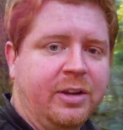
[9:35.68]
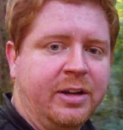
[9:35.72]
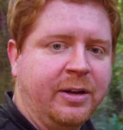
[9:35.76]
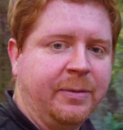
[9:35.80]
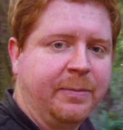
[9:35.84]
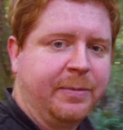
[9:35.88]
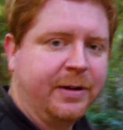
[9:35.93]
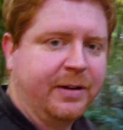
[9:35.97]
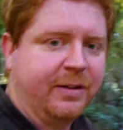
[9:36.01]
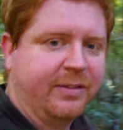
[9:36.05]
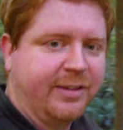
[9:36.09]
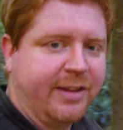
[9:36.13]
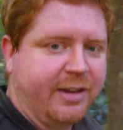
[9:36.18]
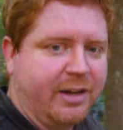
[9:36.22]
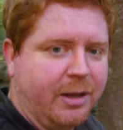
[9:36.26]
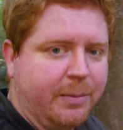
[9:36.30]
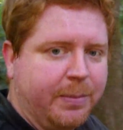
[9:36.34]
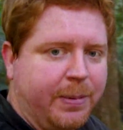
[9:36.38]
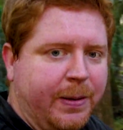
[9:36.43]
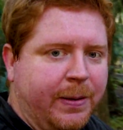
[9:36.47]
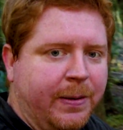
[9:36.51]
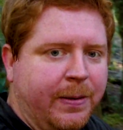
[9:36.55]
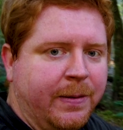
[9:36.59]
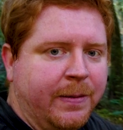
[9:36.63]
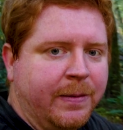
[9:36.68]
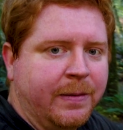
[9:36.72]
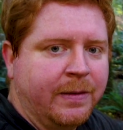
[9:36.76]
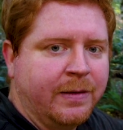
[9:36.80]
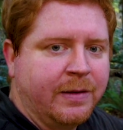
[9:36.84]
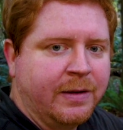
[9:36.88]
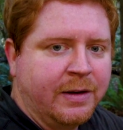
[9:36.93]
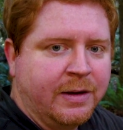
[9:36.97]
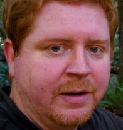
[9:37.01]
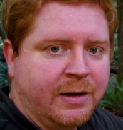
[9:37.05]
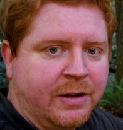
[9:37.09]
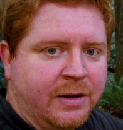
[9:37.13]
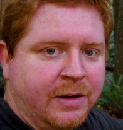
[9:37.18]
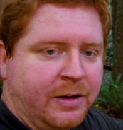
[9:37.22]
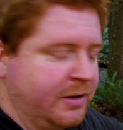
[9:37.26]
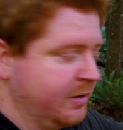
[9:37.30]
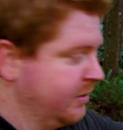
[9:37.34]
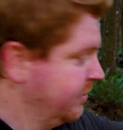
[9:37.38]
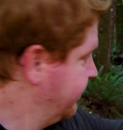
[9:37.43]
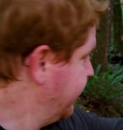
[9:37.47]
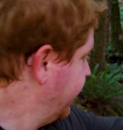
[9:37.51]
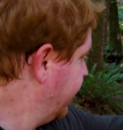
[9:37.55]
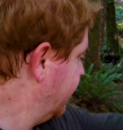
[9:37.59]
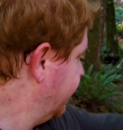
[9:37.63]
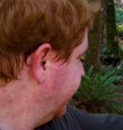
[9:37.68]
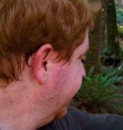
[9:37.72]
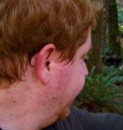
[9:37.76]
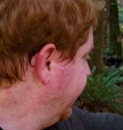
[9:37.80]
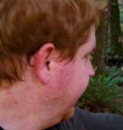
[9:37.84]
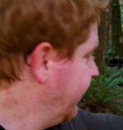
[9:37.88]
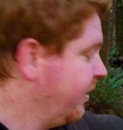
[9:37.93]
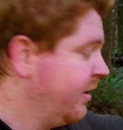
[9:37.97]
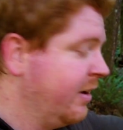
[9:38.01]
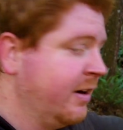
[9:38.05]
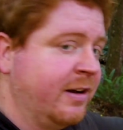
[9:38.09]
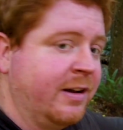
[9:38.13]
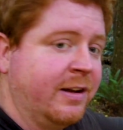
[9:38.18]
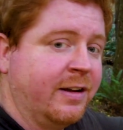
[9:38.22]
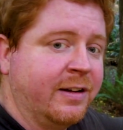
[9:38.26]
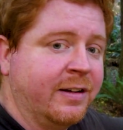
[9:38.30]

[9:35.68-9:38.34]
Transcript: I'm gonna set up right over here